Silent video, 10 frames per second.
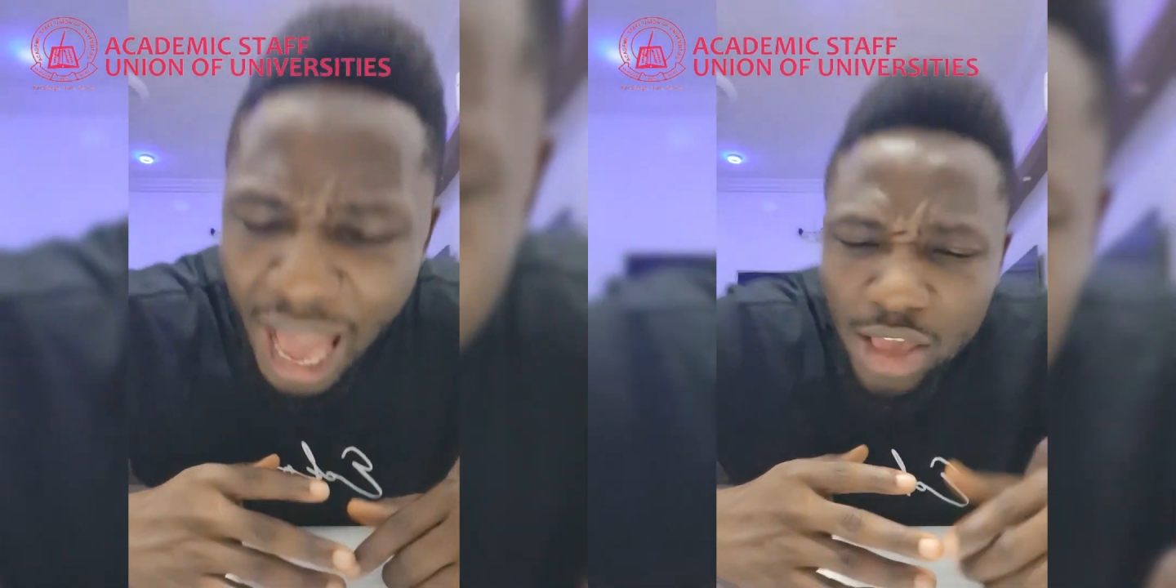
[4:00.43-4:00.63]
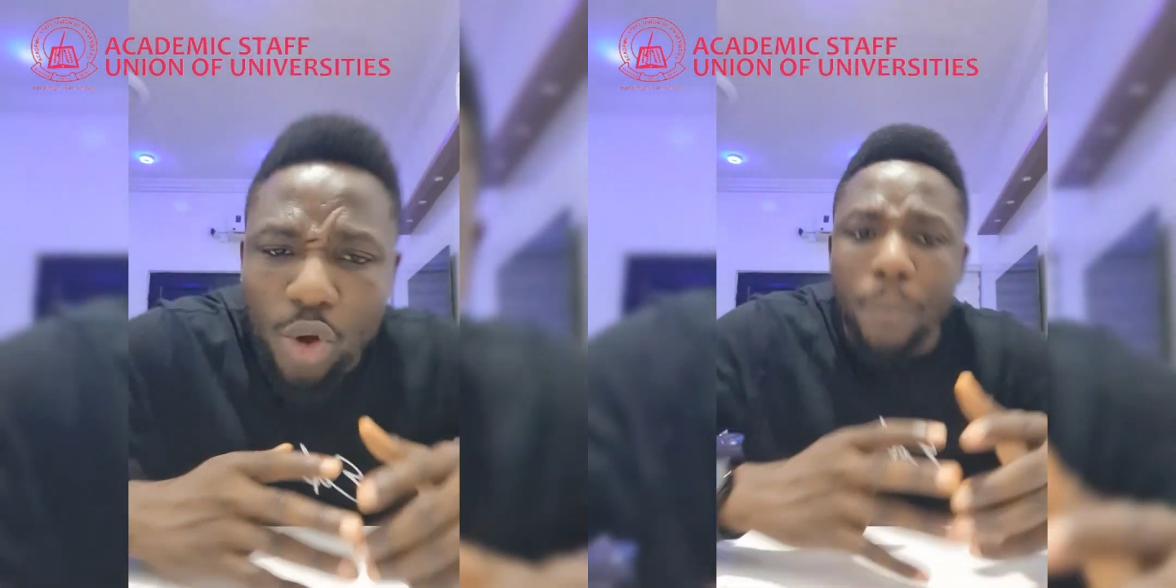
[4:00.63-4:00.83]

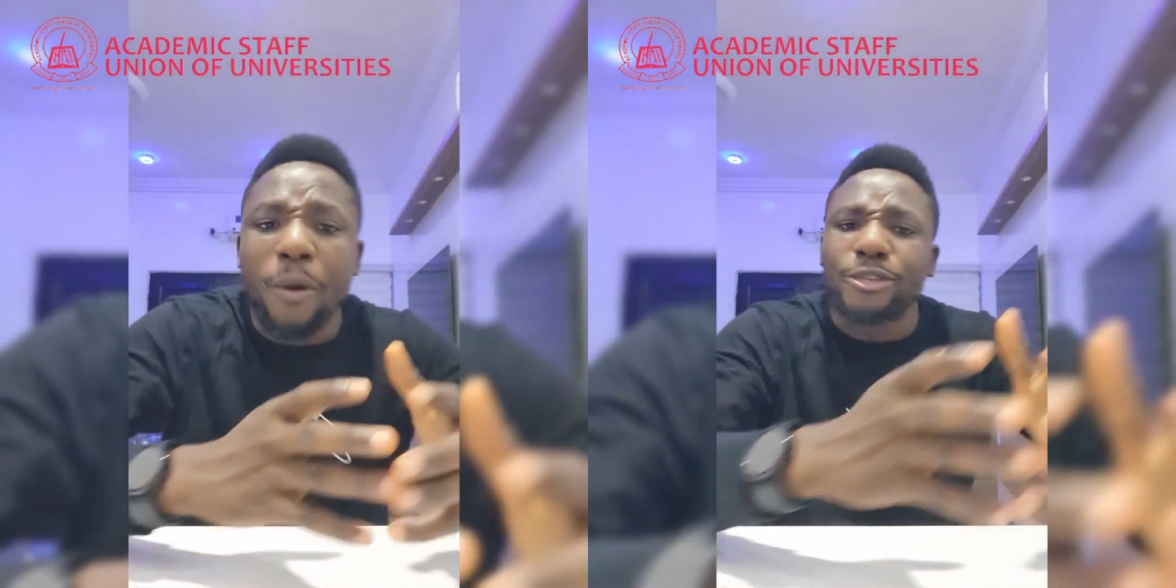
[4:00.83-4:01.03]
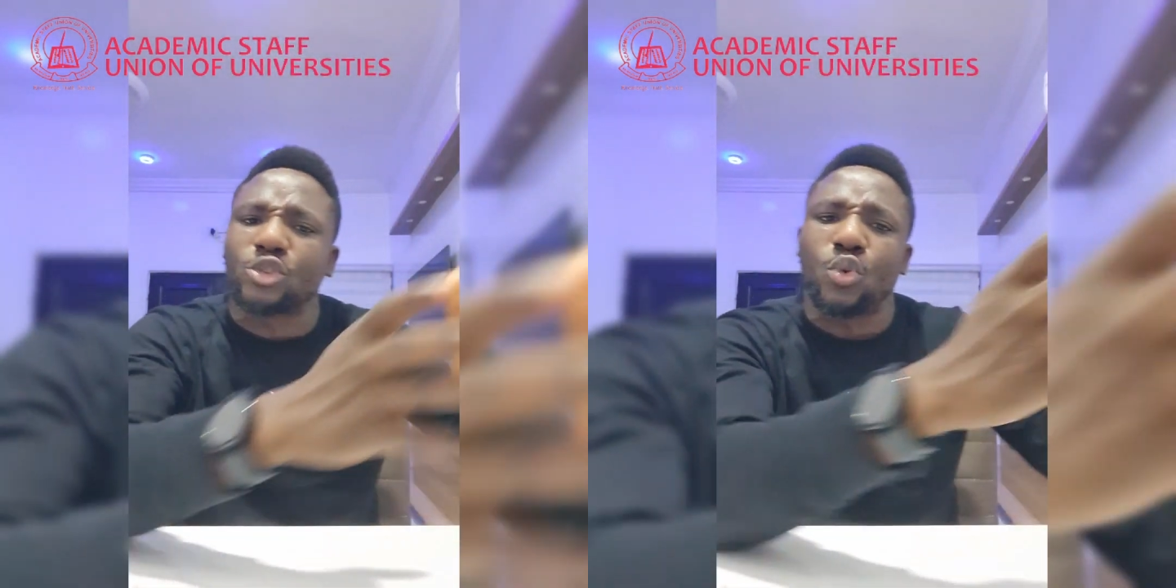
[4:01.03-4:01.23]
and you
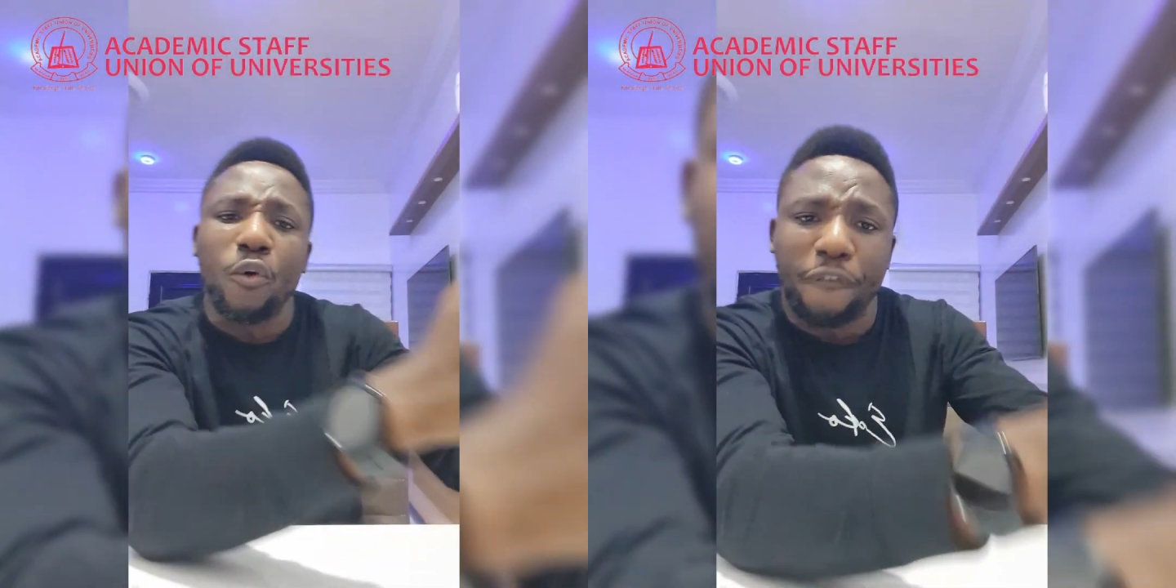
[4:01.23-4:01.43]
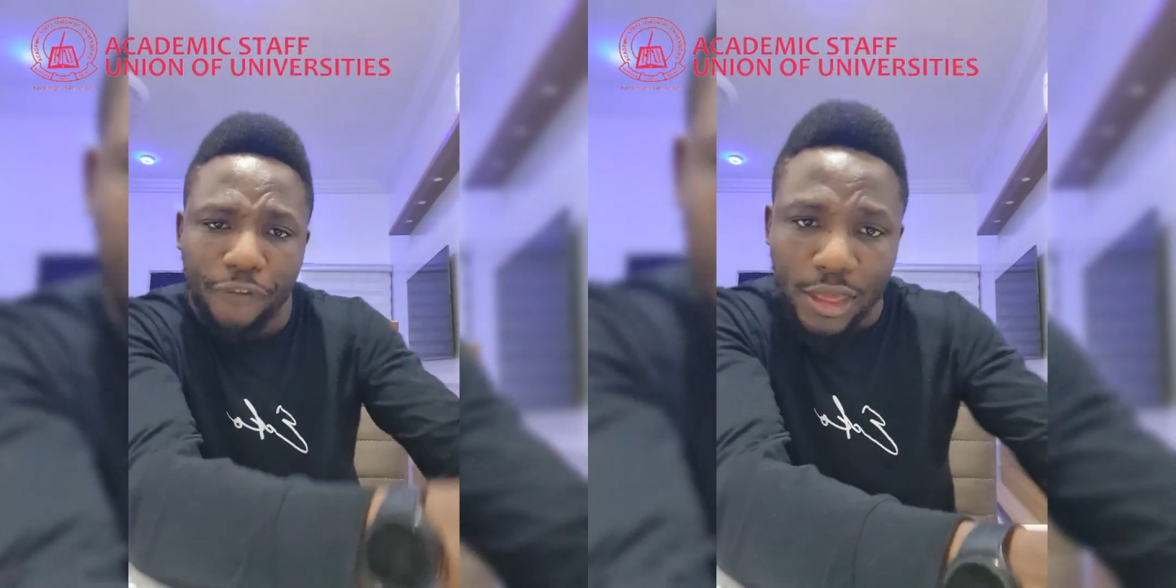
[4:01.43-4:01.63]
move
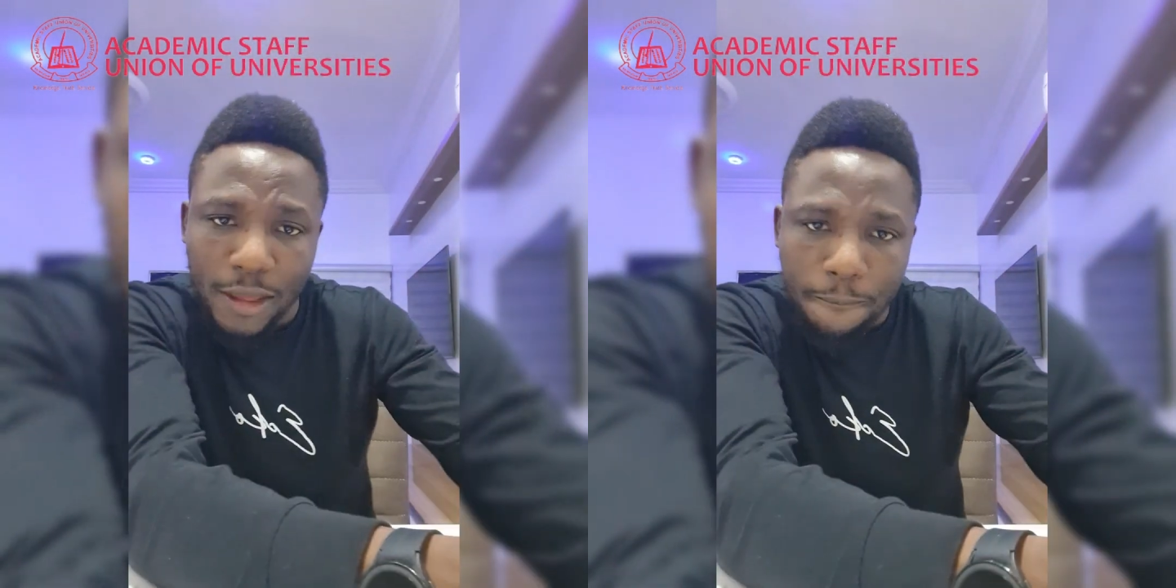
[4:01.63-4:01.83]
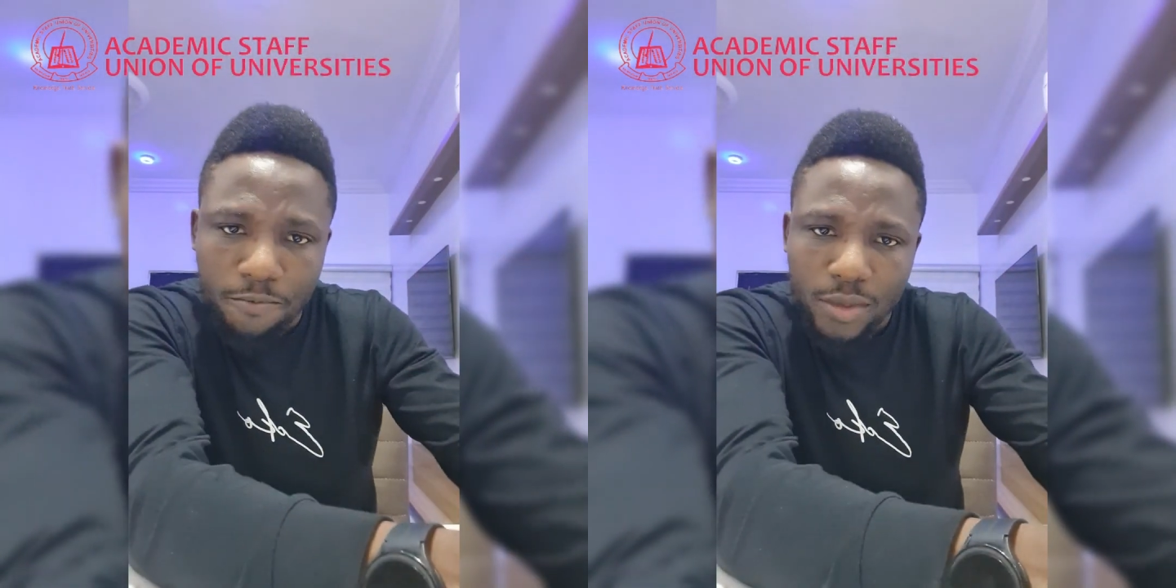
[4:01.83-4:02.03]
school
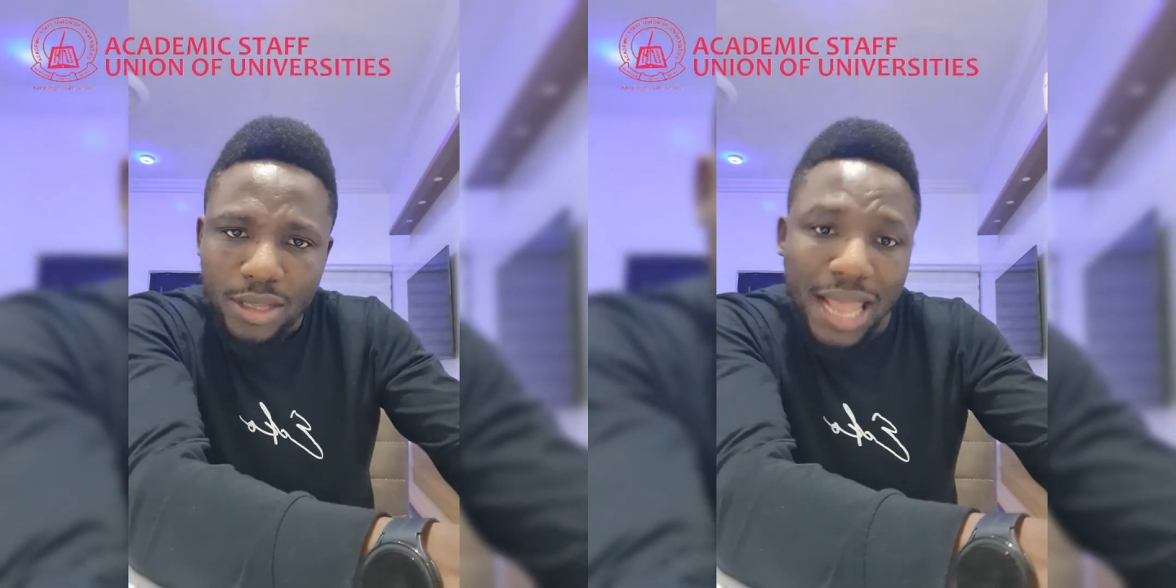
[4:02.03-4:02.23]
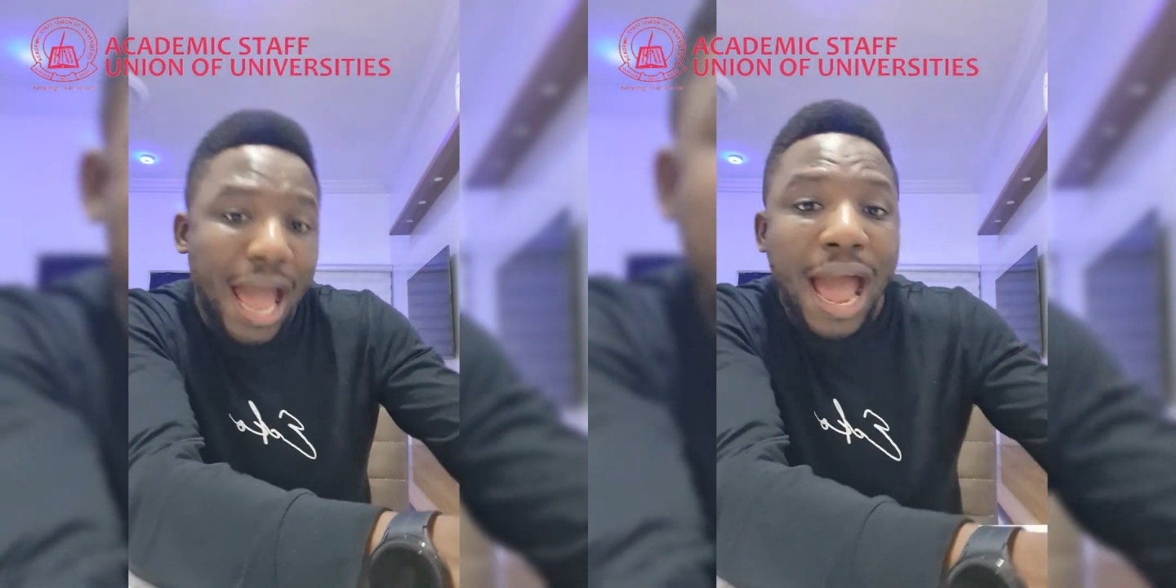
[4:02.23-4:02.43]
fee
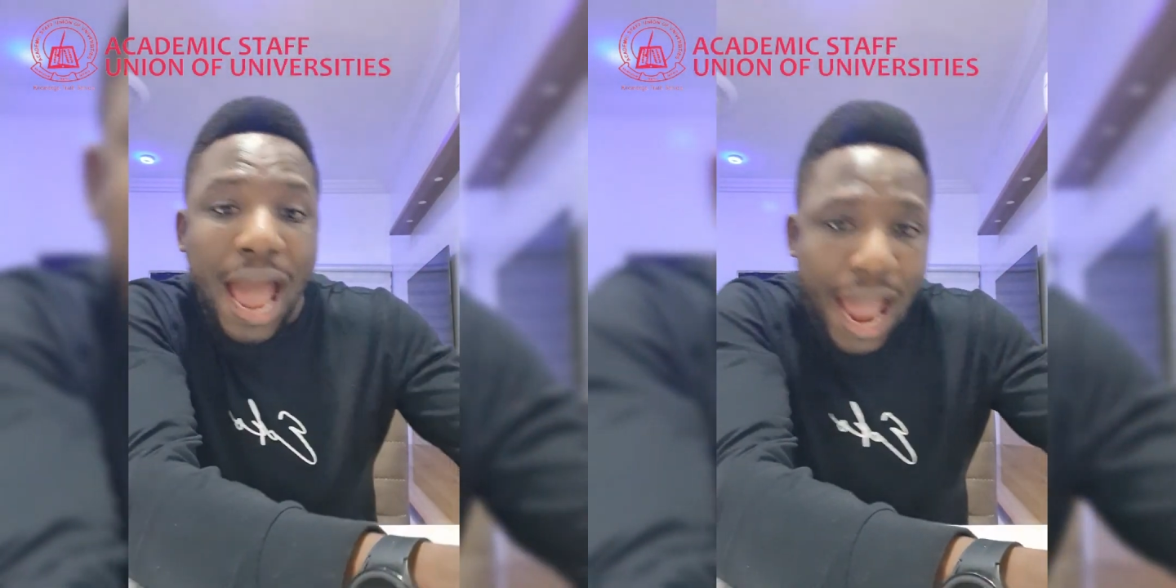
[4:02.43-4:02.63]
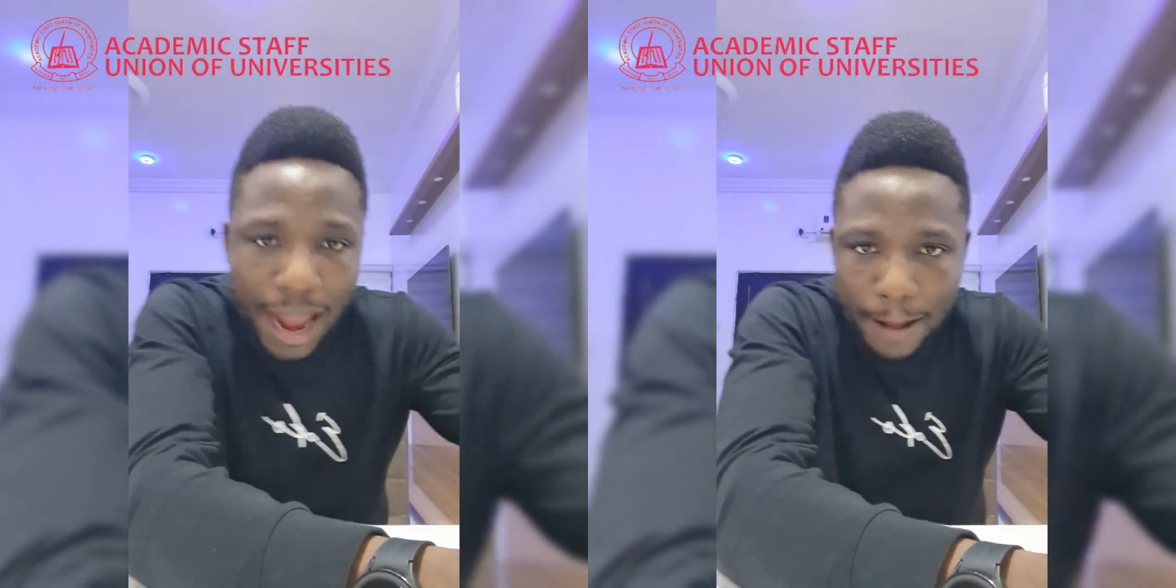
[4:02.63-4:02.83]
that
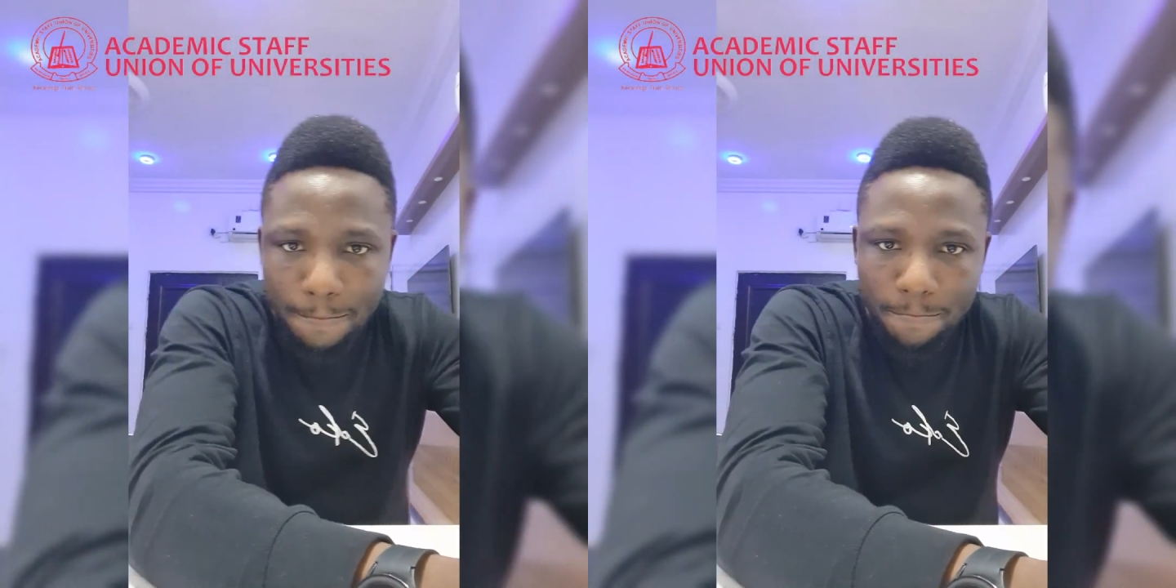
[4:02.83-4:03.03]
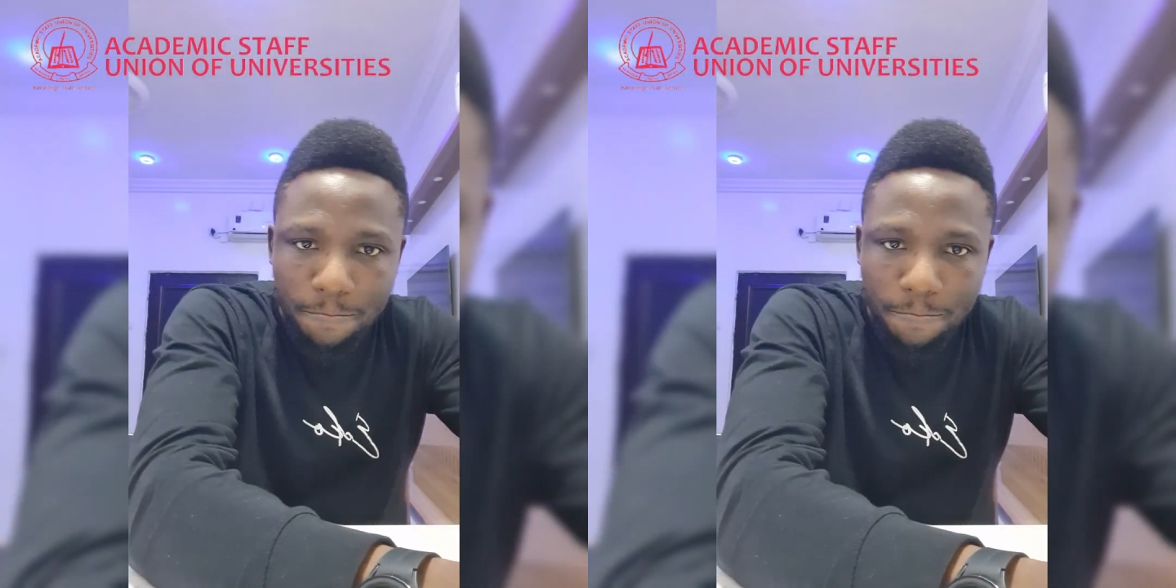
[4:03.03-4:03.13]
high.